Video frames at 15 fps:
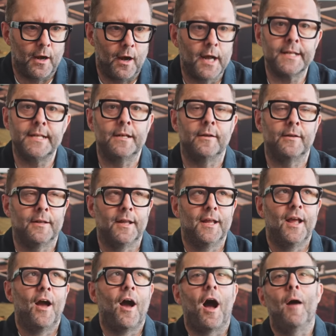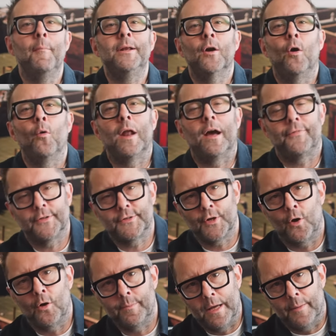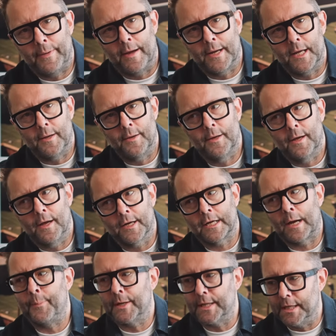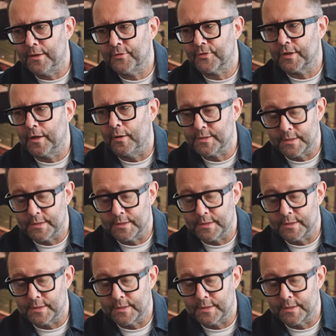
I mean, Olaf had told me about it a couple of years ago.